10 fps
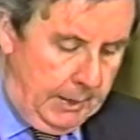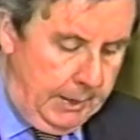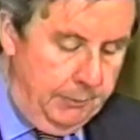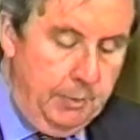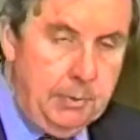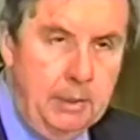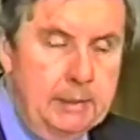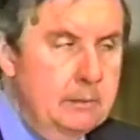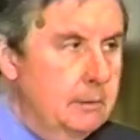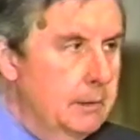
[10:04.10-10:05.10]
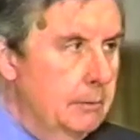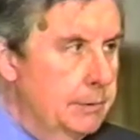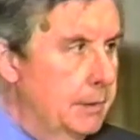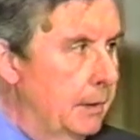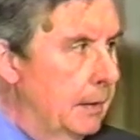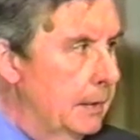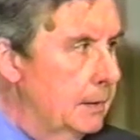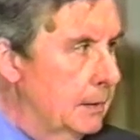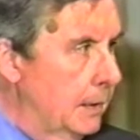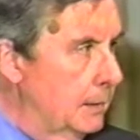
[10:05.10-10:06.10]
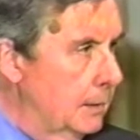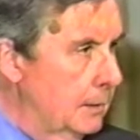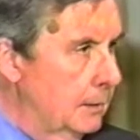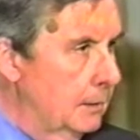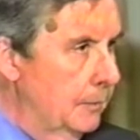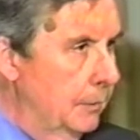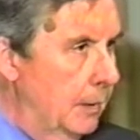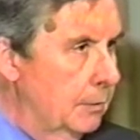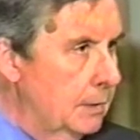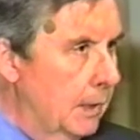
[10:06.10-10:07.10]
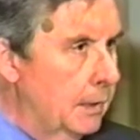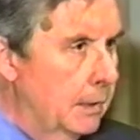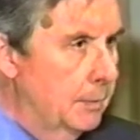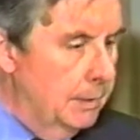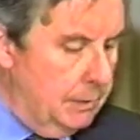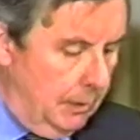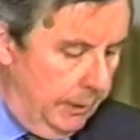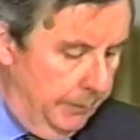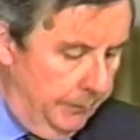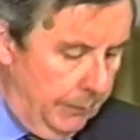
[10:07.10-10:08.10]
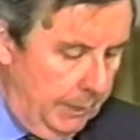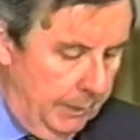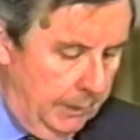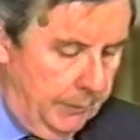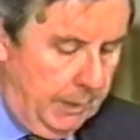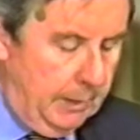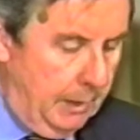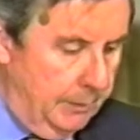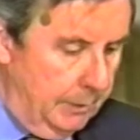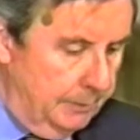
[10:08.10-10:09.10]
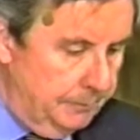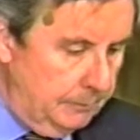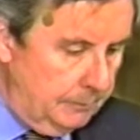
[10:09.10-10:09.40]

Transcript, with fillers: I replied that it was the United States that was likely to be sorry if that happened.